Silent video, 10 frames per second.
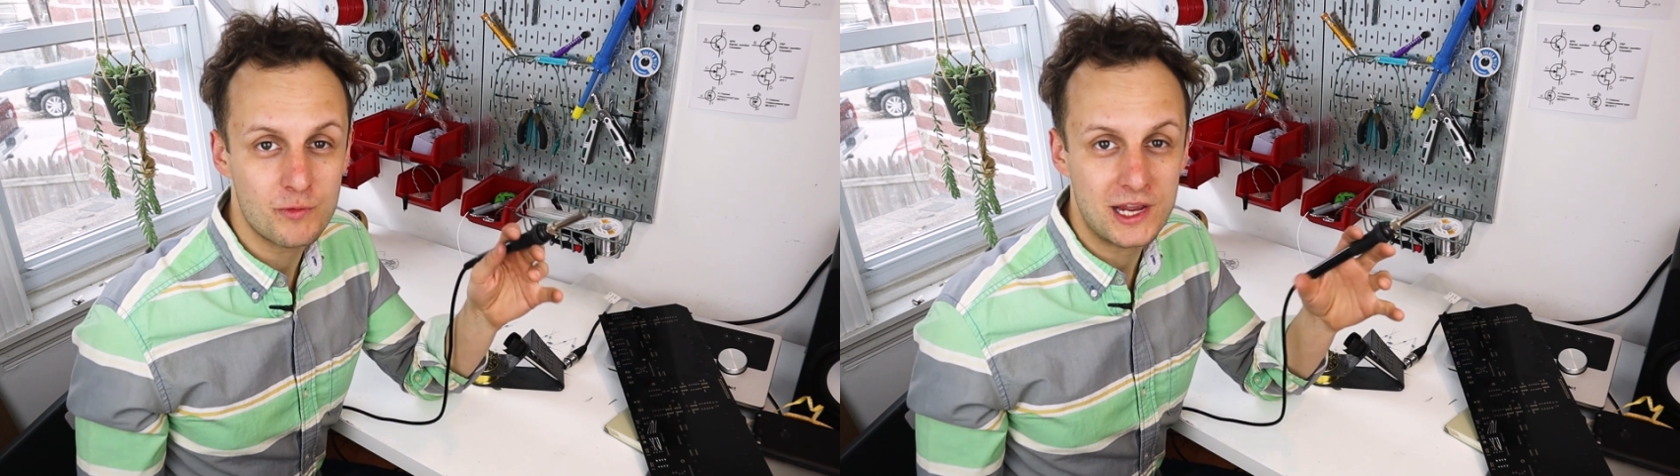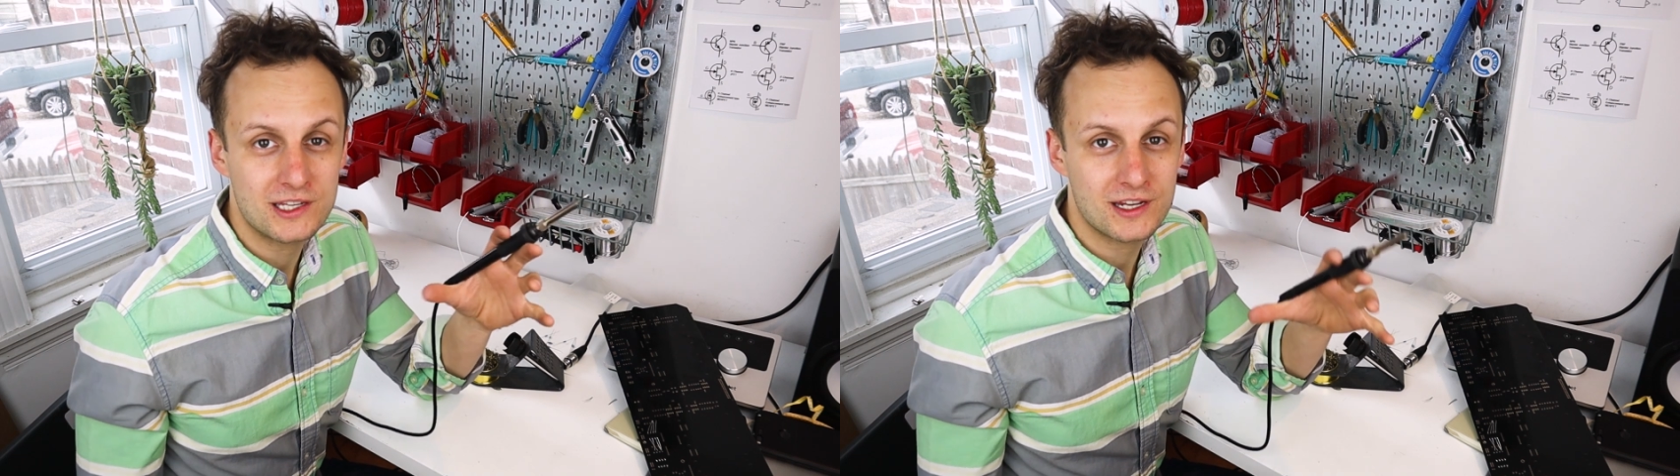you're
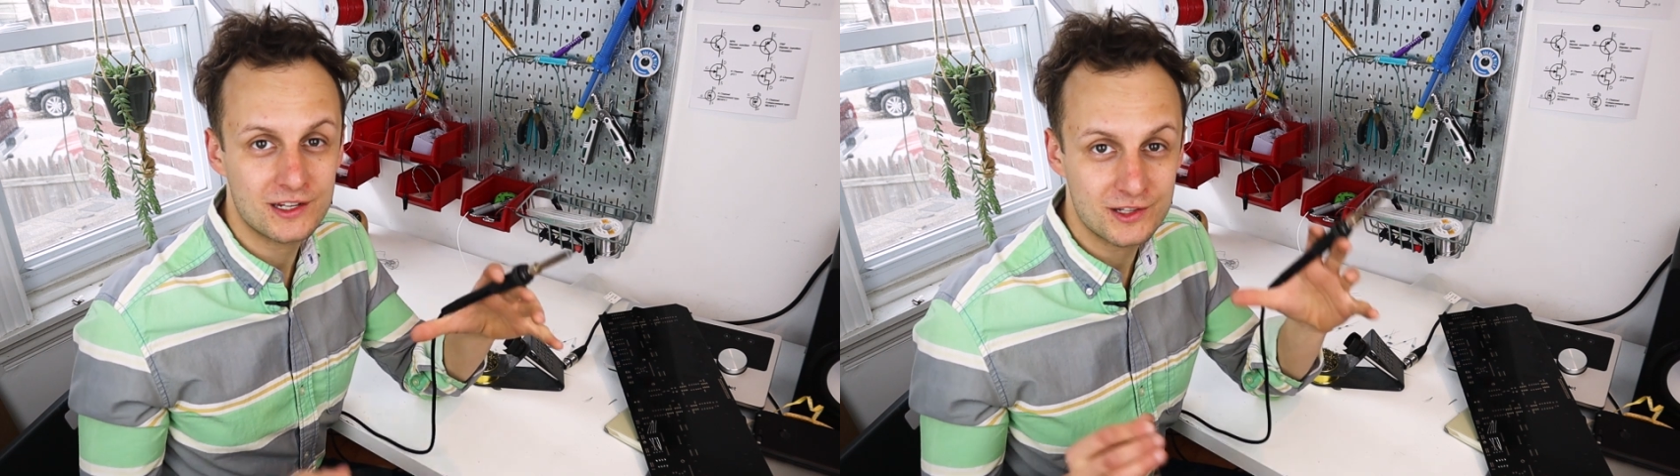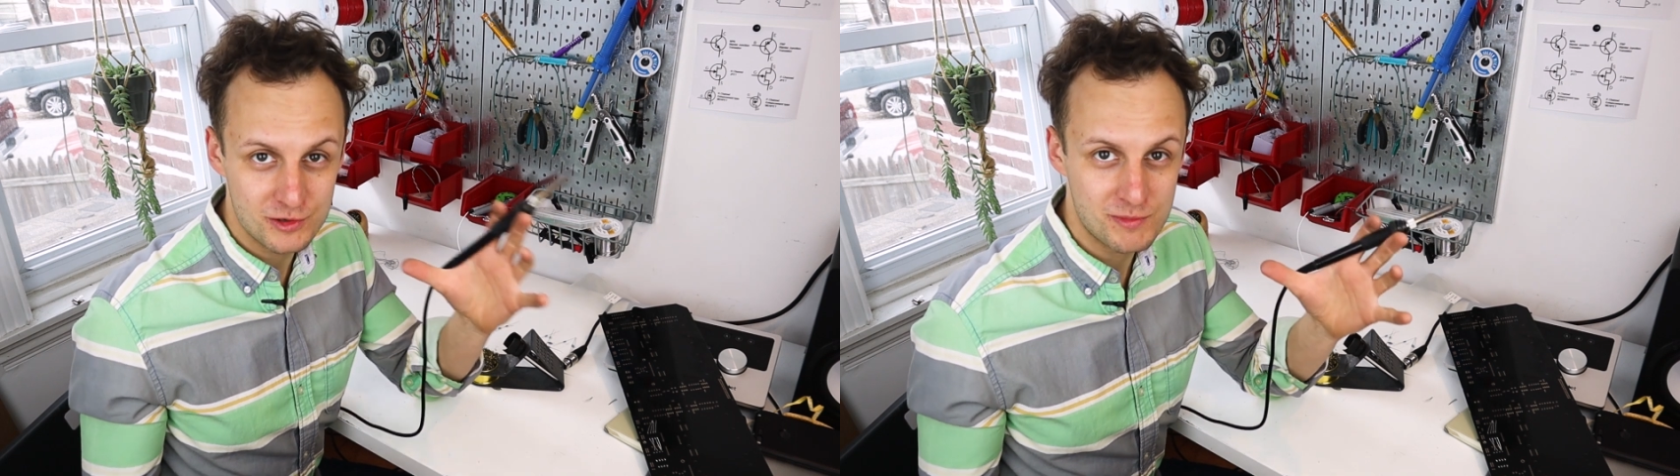
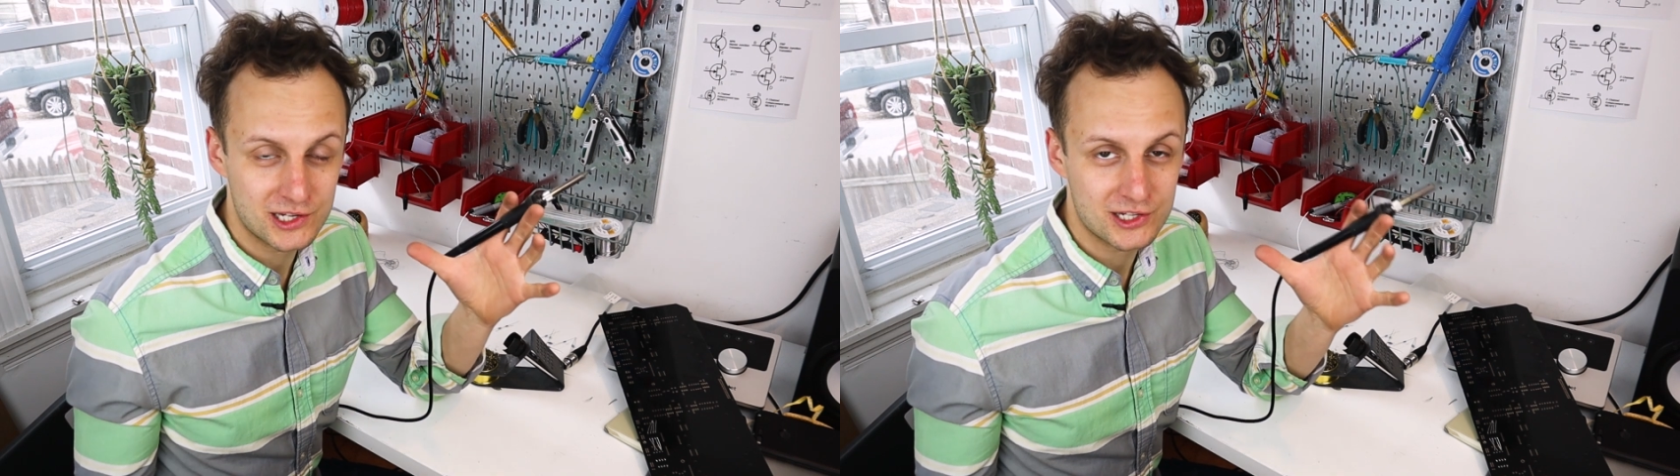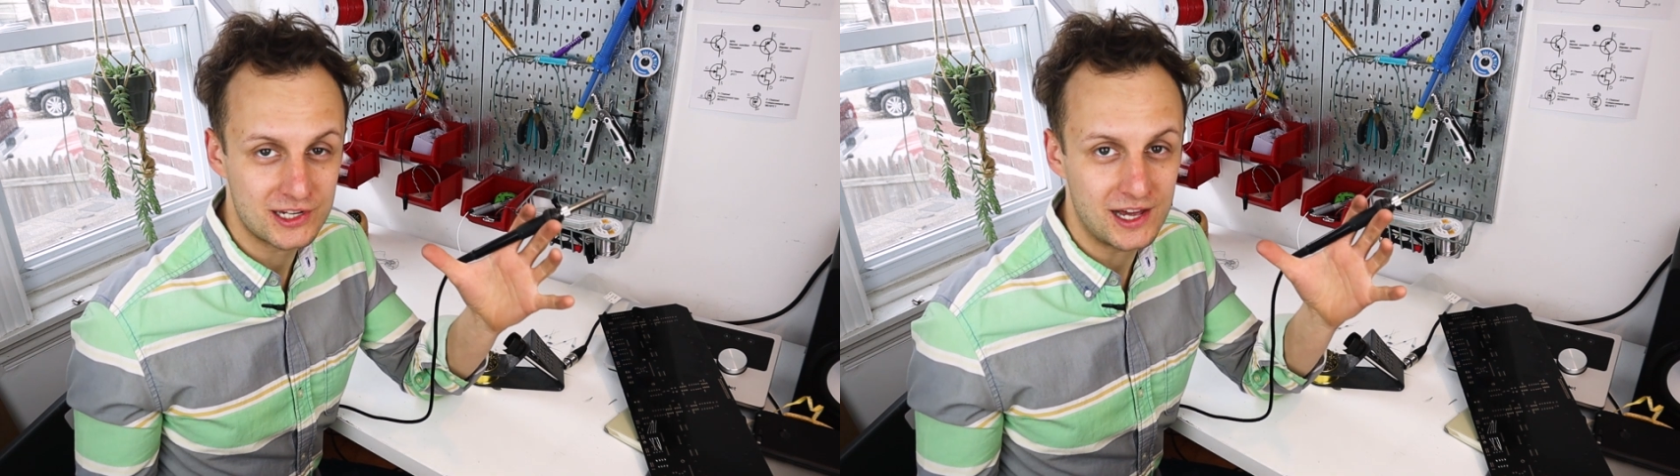wasting too
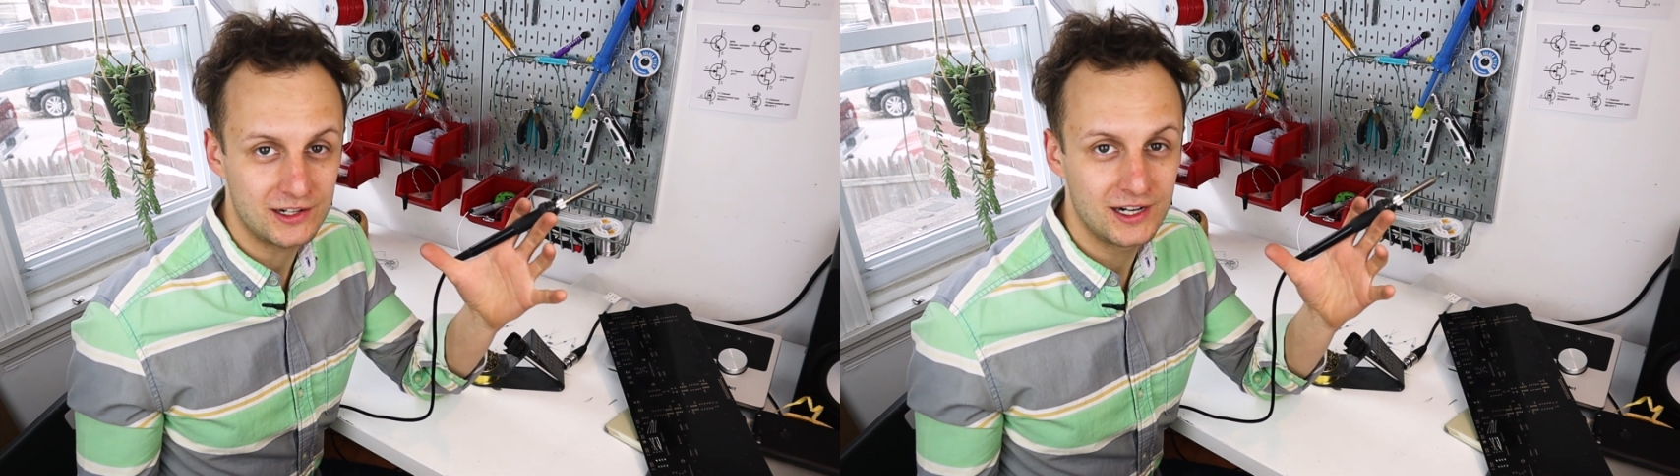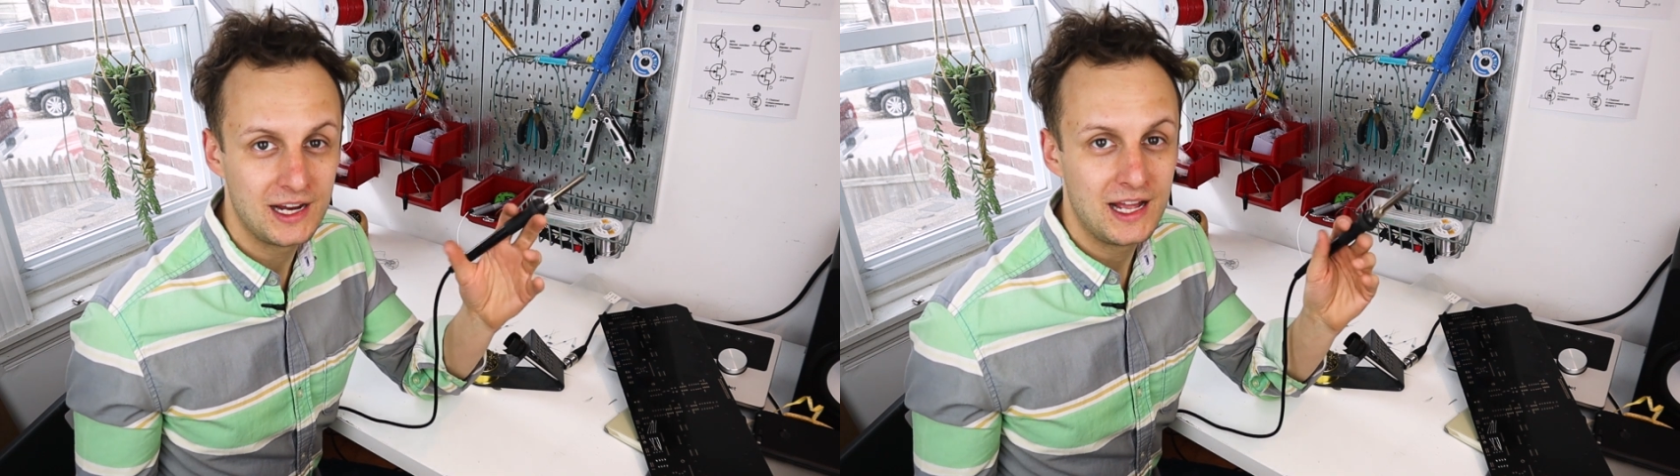much
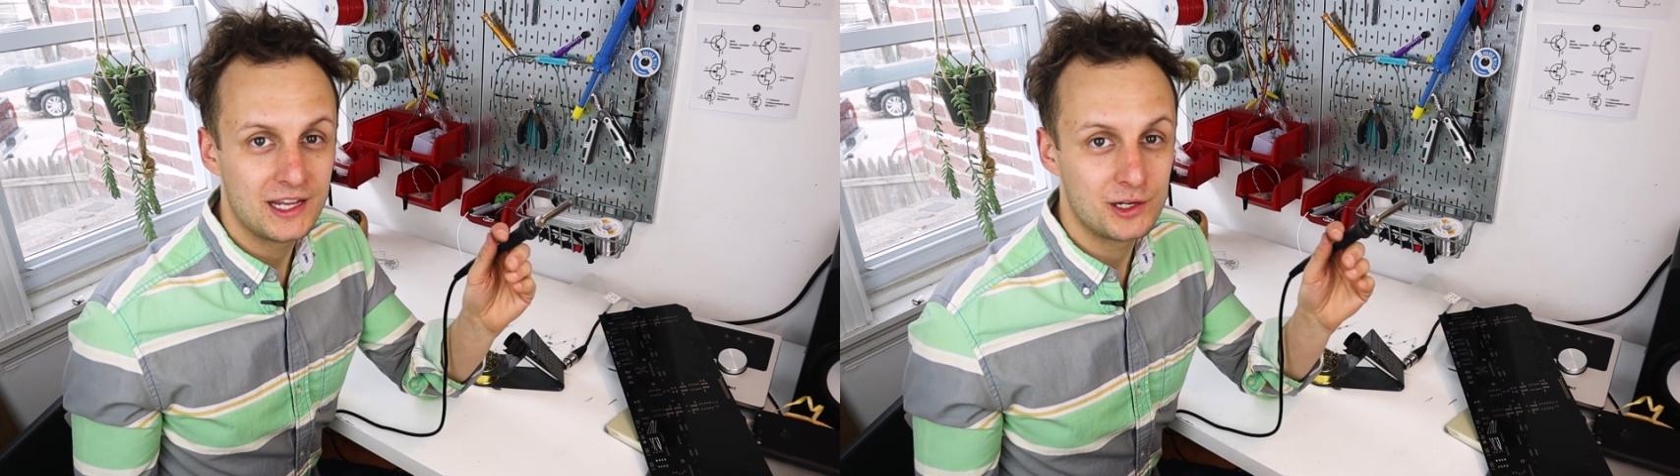solder,